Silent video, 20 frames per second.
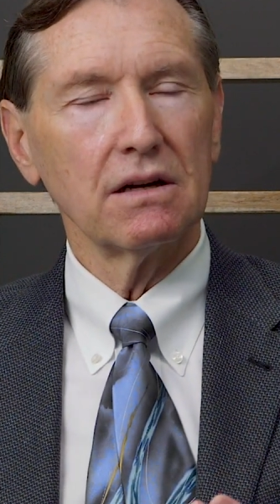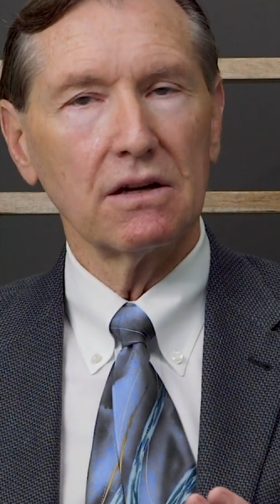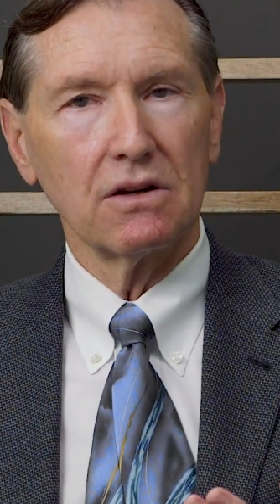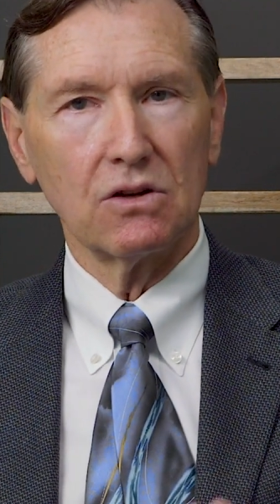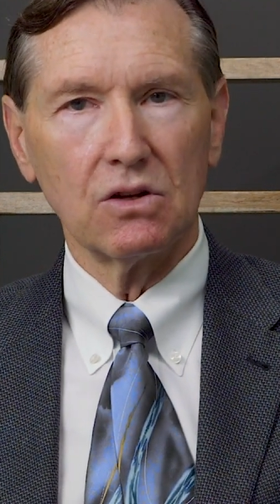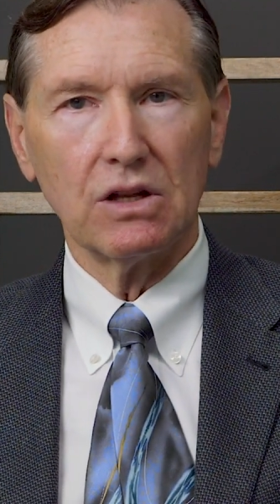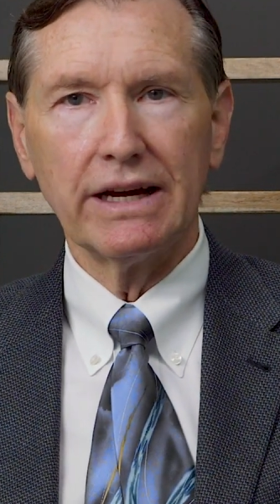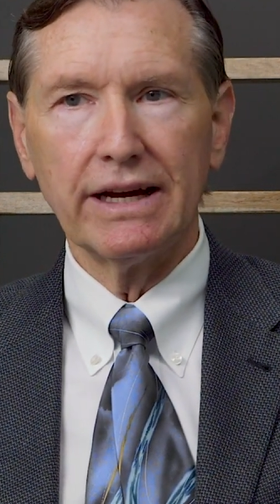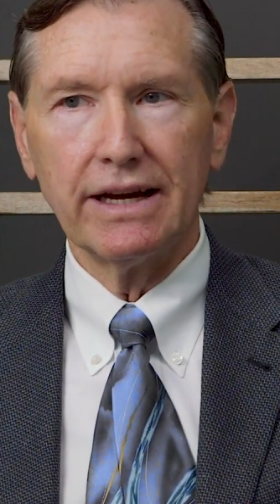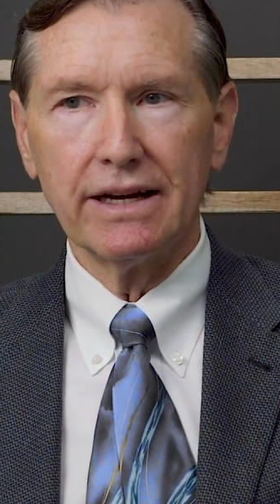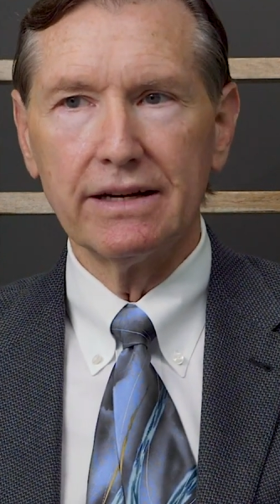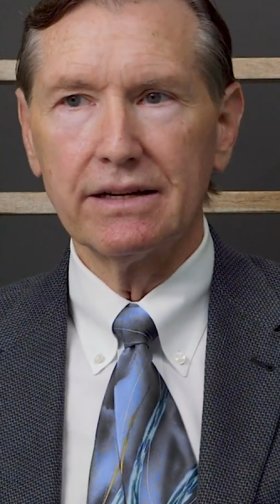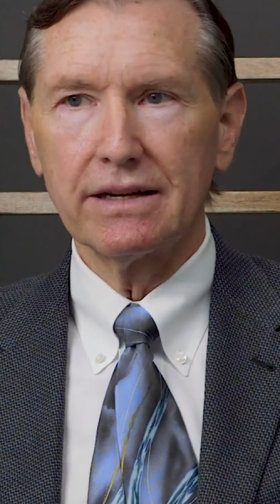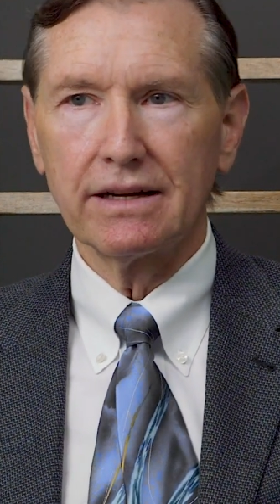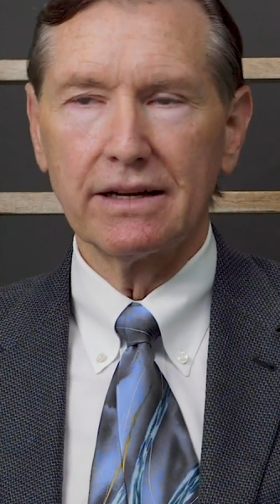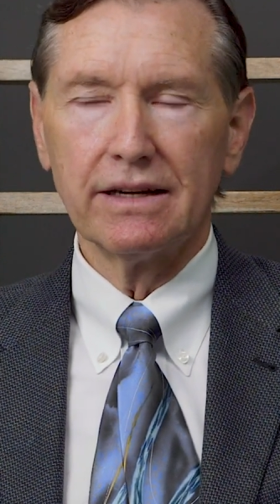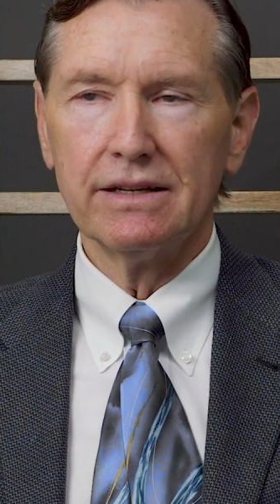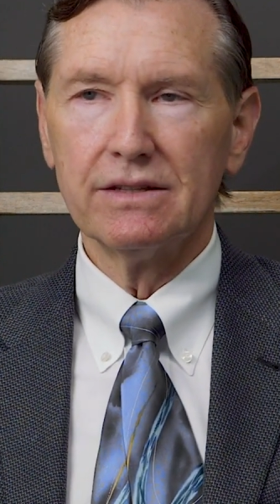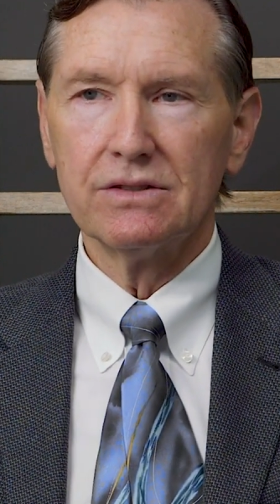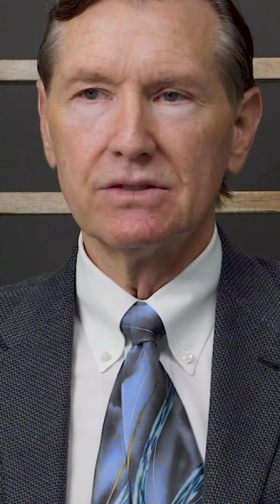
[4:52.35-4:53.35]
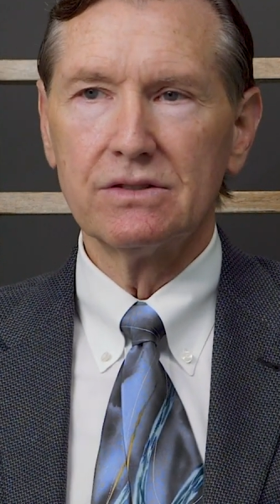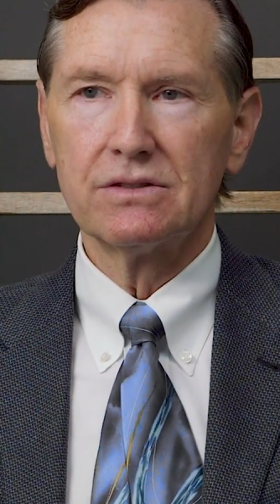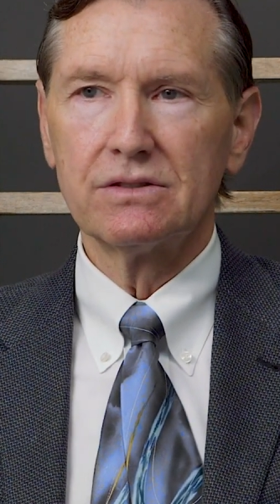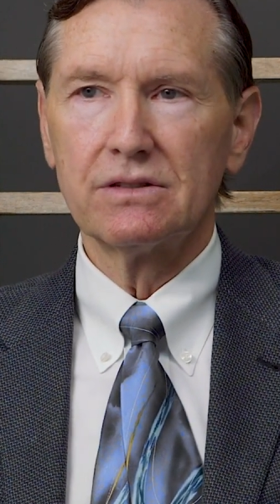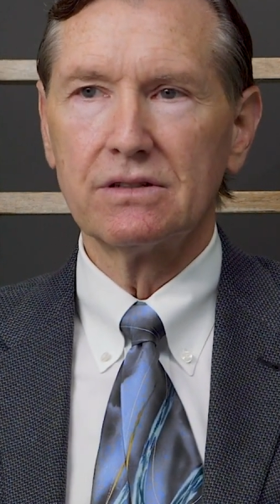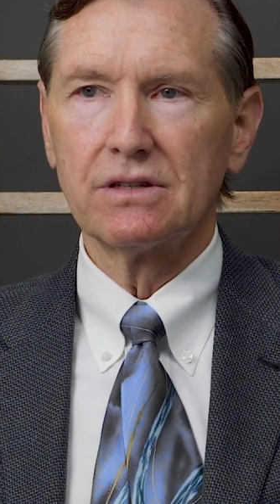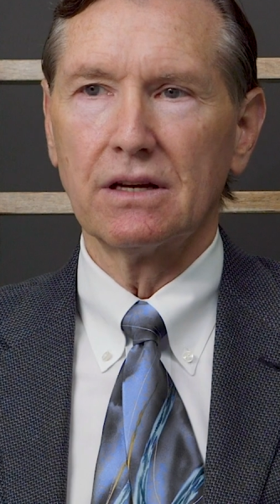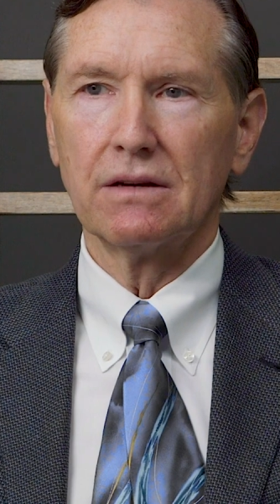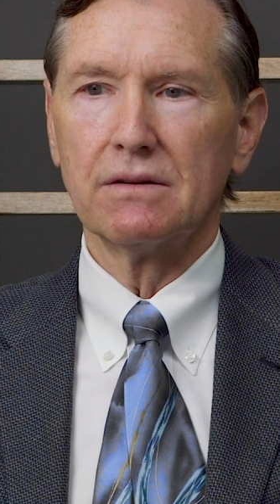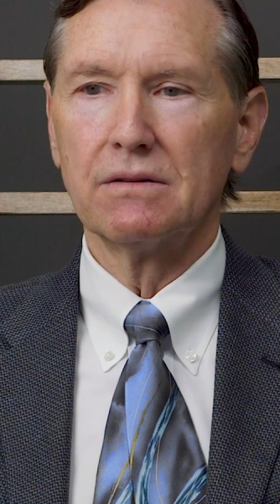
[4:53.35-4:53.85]
gland
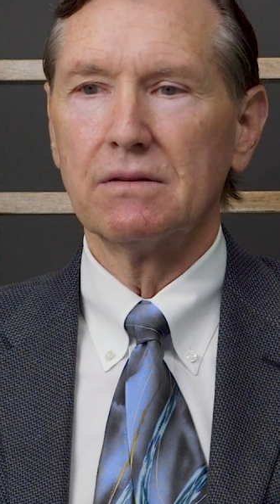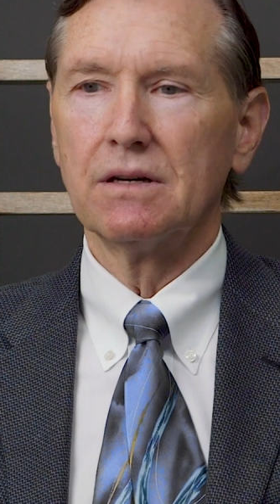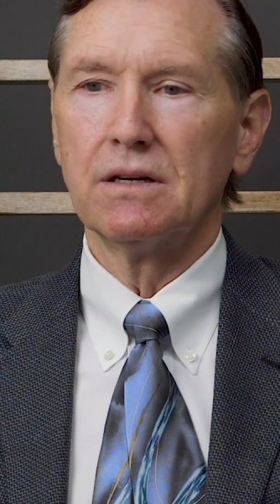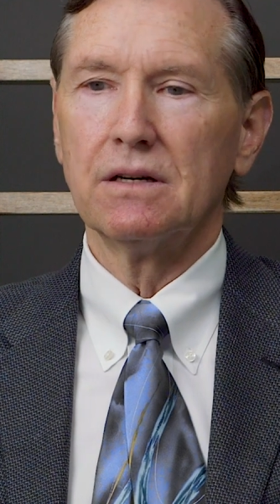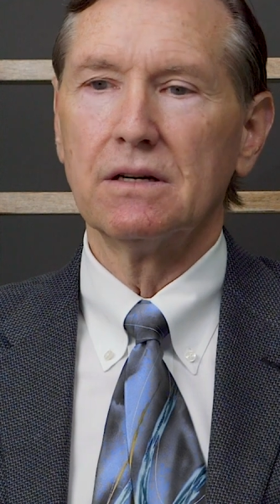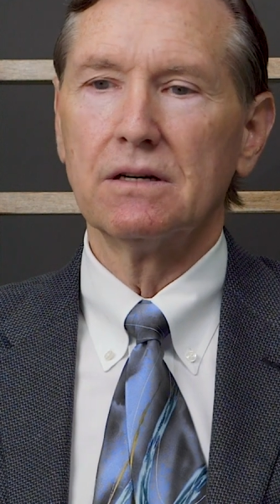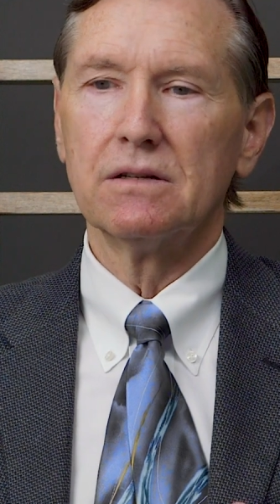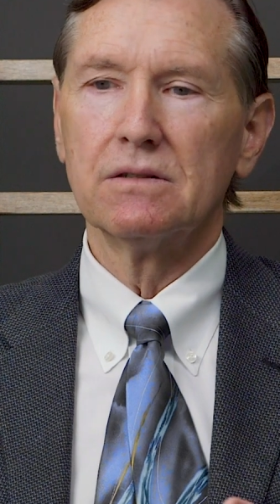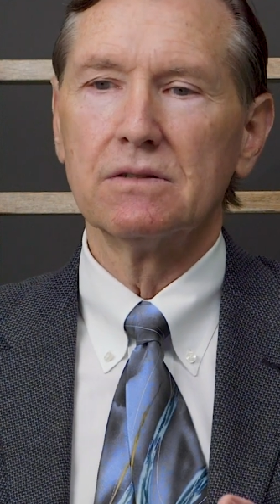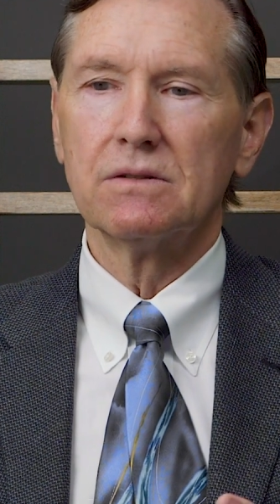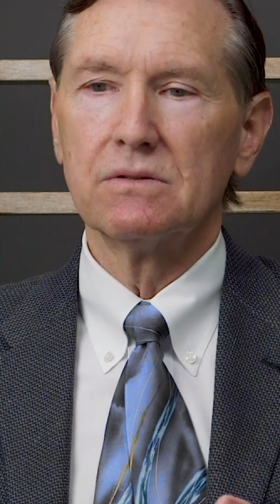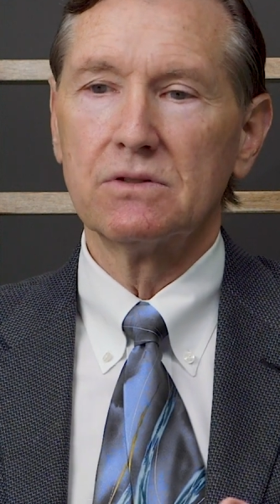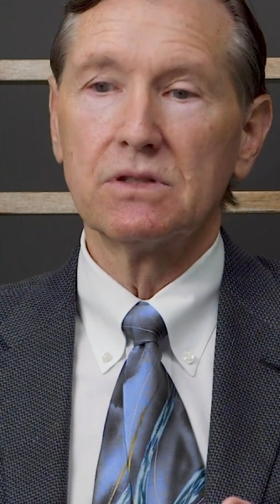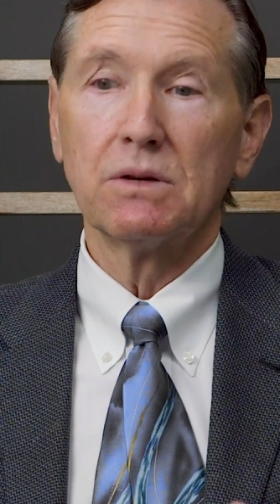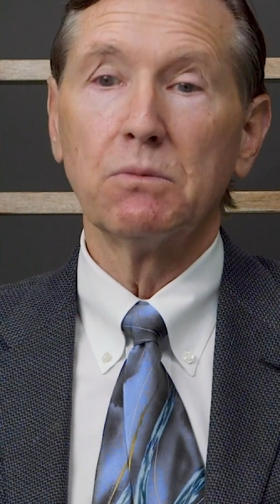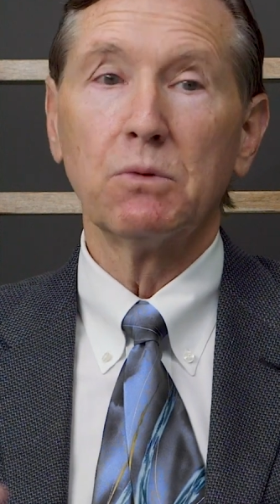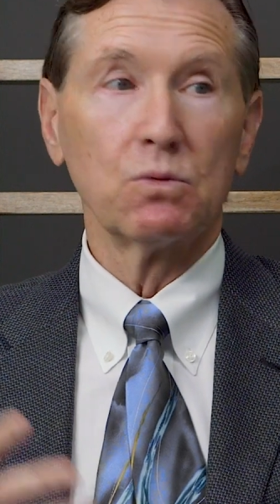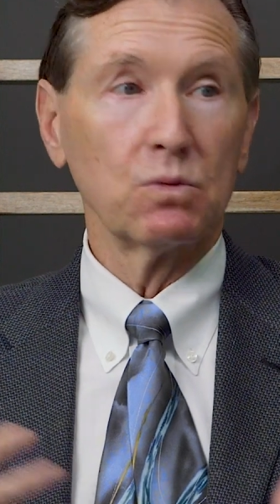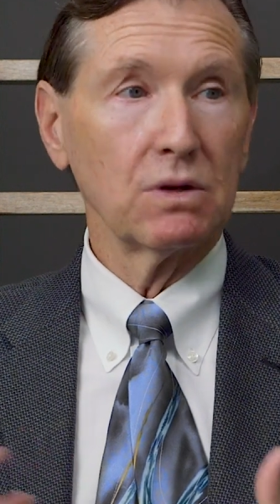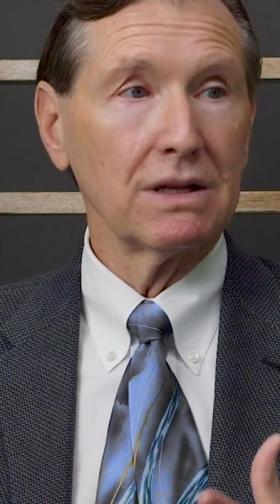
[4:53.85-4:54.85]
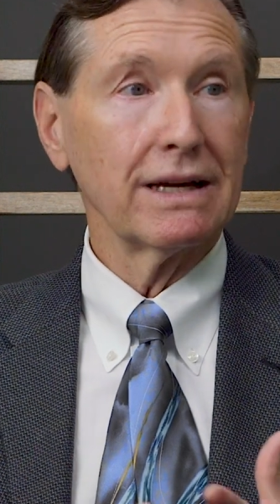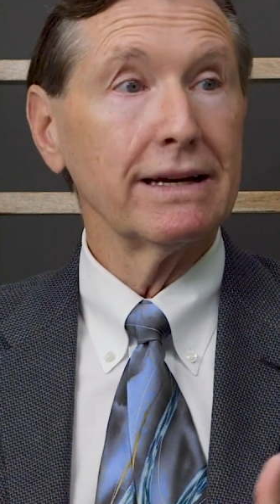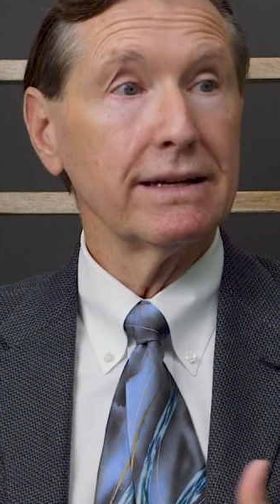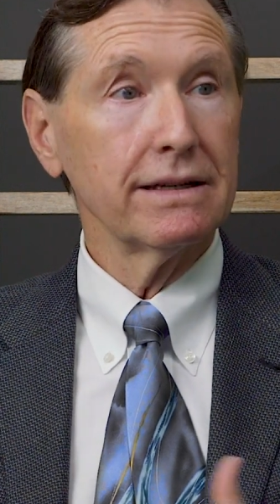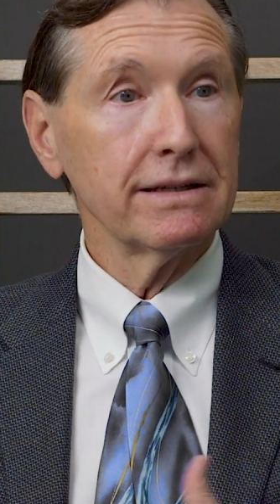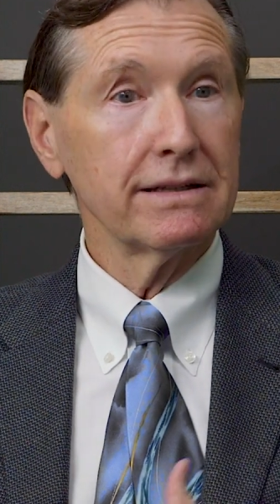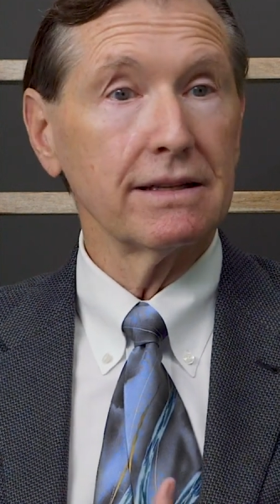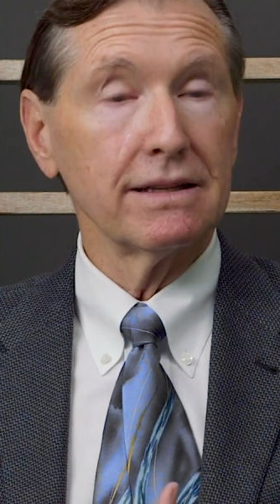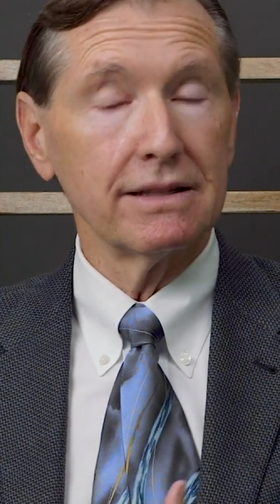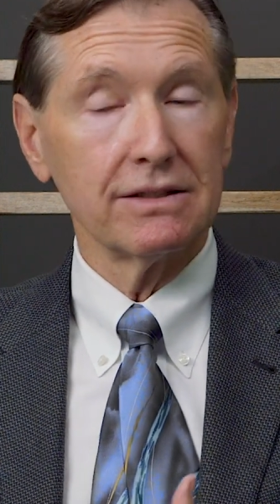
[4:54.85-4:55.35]
is somewhat
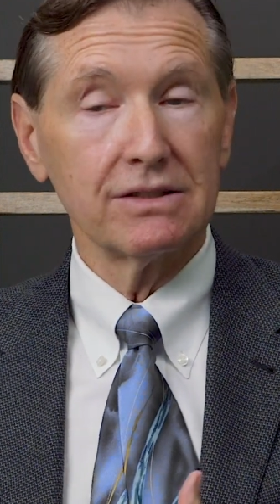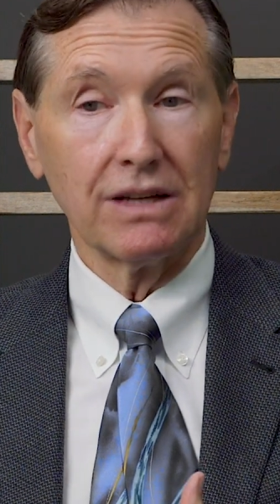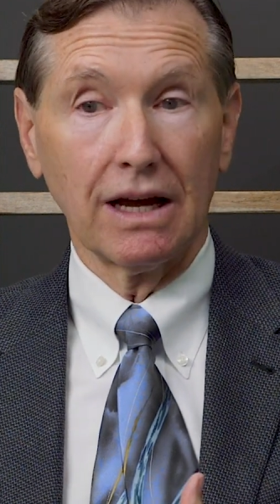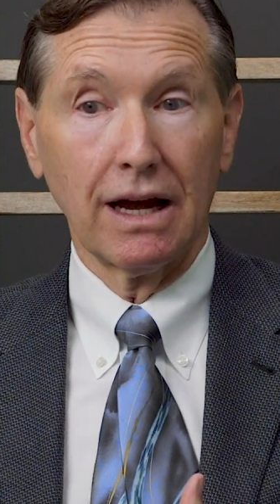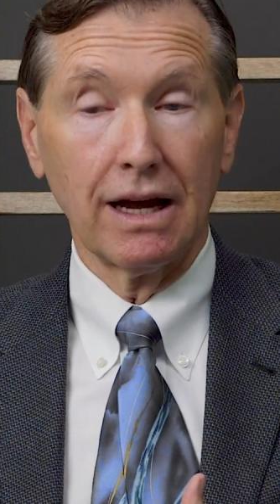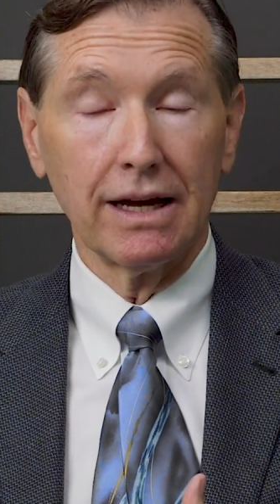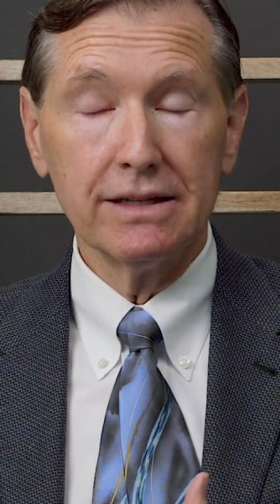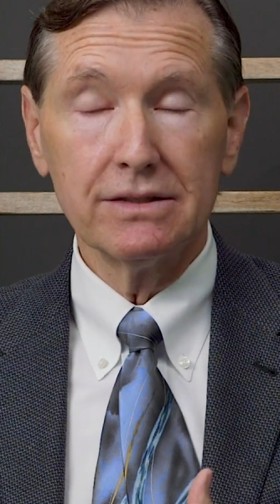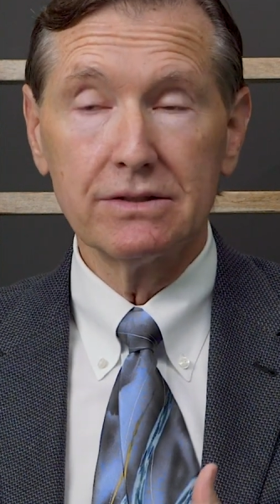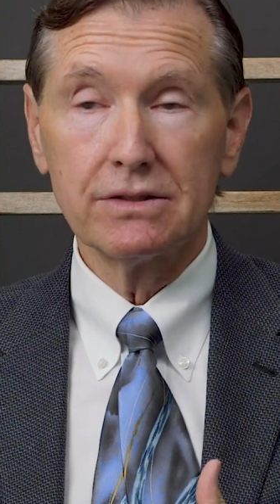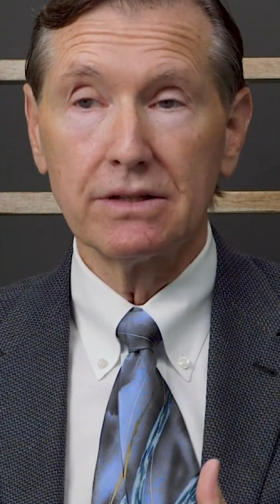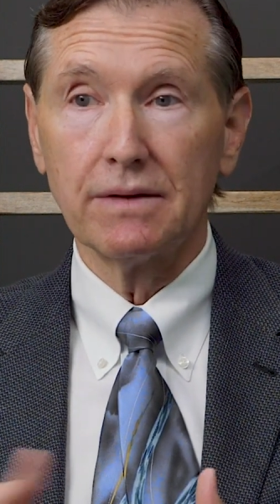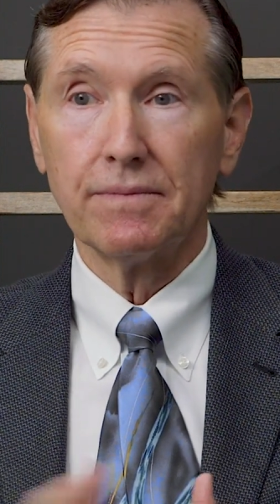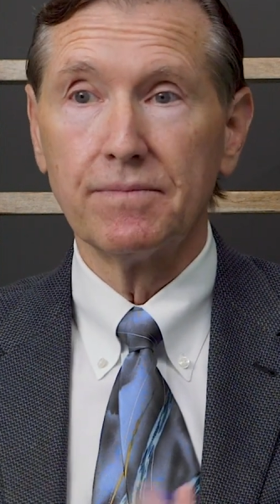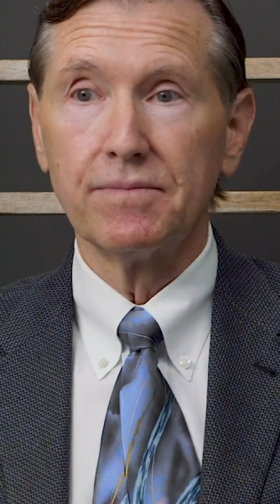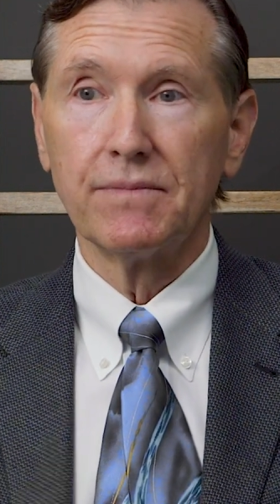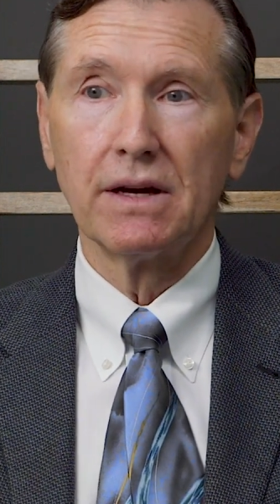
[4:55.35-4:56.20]
related to the size.